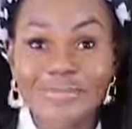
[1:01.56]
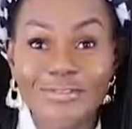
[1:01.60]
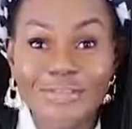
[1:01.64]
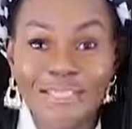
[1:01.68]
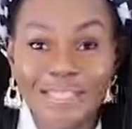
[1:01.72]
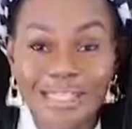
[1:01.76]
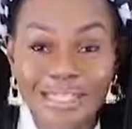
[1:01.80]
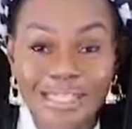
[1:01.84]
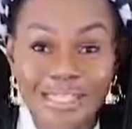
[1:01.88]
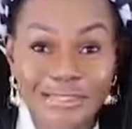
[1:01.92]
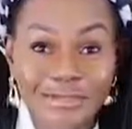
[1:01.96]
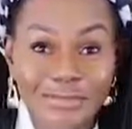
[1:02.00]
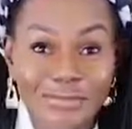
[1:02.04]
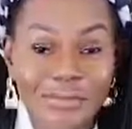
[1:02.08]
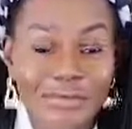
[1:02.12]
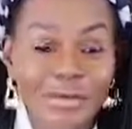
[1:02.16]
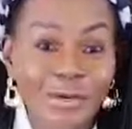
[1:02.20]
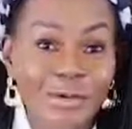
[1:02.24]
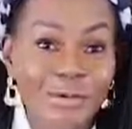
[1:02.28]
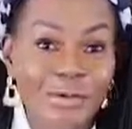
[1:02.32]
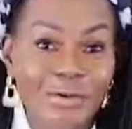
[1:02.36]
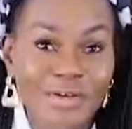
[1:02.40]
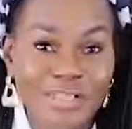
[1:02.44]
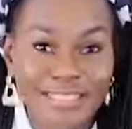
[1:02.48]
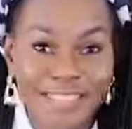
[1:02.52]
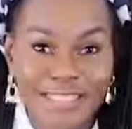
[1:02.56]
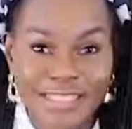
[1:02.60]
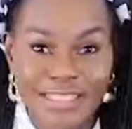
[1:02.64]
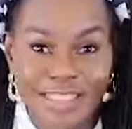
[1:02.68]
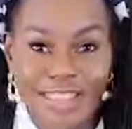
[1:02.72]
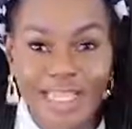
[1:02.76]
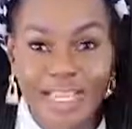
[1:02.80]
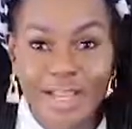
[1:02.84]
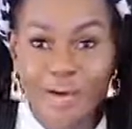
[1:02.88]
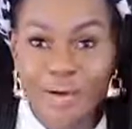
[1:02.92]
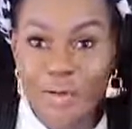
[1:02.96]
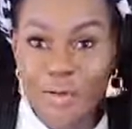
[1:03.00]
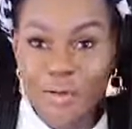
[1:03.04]
video, which is
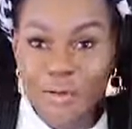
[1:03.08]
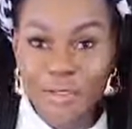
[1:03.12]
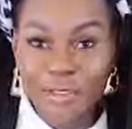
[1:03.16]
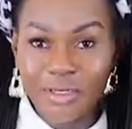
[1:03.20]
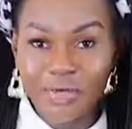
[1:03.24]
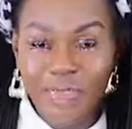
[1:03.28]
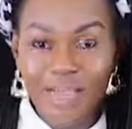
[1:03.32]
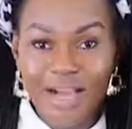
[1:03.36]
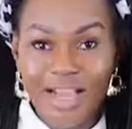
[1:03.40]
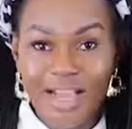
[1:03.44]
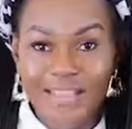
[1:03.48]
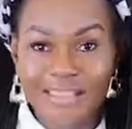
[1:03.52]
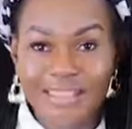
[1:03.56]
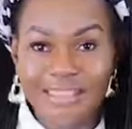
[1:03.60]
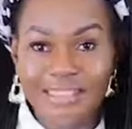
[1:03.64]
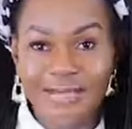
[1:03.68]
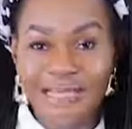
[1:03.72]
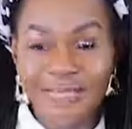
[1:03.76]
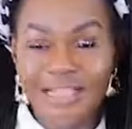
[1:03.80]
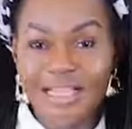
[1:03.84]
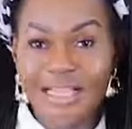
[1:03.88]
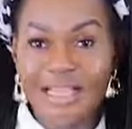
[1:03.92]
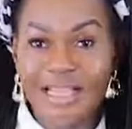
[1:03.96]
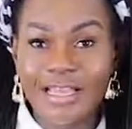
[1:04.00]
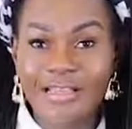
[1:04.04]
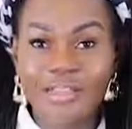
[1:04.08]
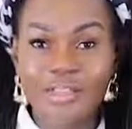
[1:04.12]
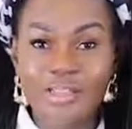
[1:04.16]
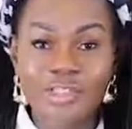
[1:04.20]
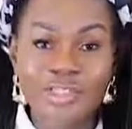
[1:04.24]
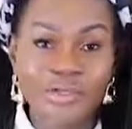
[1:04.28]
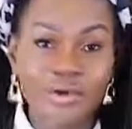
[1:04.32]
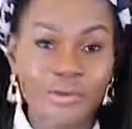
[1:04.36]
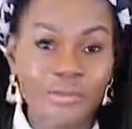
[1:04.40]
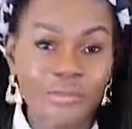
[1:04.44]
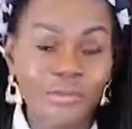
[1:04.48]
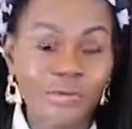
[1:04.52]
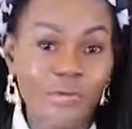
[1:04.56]
a haul of items I
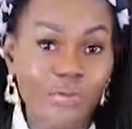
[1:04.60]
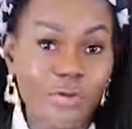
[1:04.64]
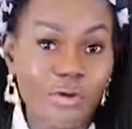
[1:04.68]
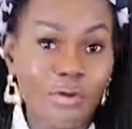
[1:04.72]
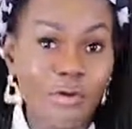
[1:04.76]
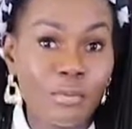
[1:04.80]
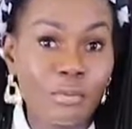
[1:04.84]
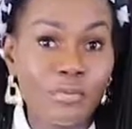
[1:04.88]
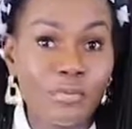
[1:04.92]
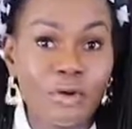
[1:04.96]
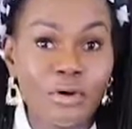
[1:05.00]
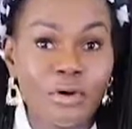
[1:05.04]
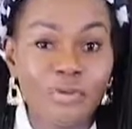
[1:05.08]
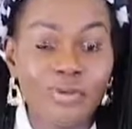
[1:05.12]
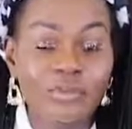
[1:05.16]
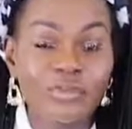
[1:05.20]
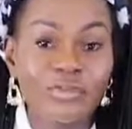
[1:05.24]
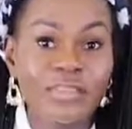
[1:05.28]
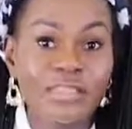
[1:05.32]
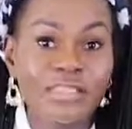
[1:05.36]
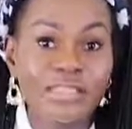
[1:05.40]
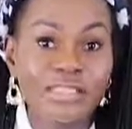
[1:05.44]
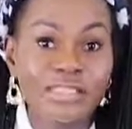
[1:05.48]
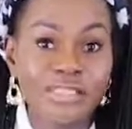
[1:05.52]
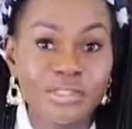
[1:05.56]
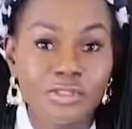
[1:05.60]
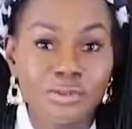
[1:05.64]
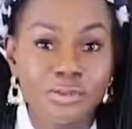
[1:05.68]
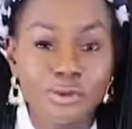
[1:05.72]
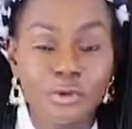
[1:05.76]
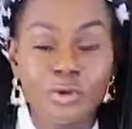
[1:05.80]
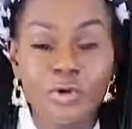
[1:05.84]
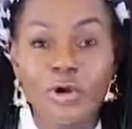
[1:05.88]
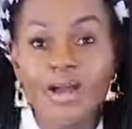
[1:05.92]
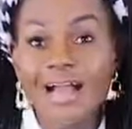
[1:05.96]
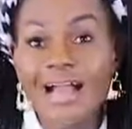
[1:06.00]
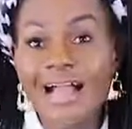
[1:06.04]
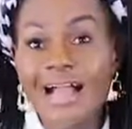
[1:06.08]
shopped for both in
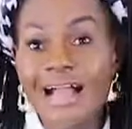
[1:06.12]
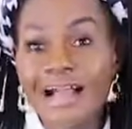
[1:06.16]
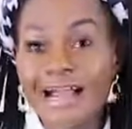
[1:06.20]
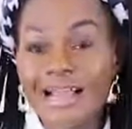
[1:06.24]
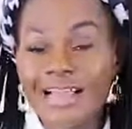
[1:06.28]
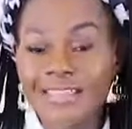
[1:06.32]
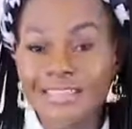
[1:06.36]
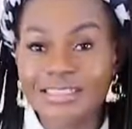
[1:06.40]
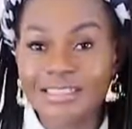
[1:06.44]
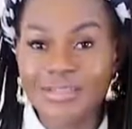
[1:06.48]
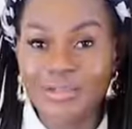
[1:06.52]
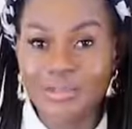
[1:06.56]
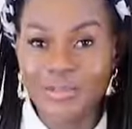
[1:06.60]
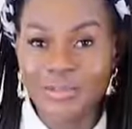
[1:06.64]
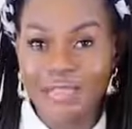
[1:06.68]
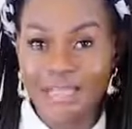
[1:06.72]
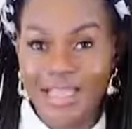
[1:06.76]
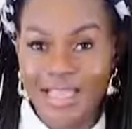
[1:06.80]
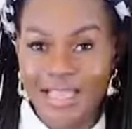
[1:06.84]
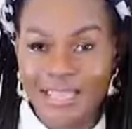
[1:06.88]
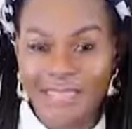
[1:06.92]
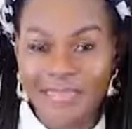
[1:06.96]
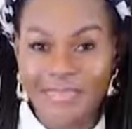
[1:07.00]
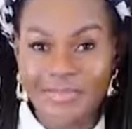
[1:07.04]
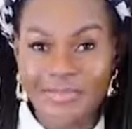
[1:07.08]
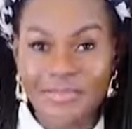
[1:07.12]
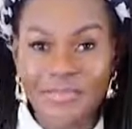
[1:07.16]
store and online.